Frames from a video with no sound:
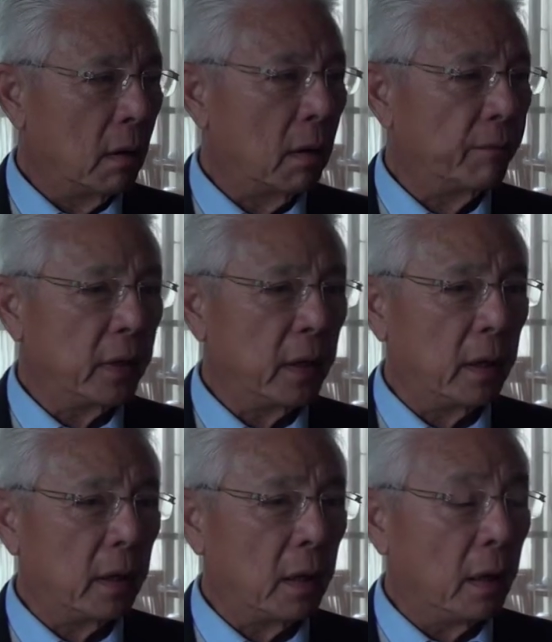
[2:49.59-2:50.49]
of
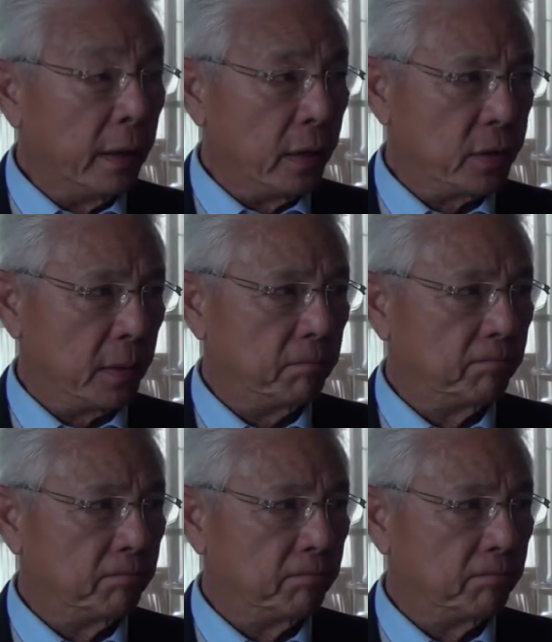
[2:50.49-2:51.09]
the leadership.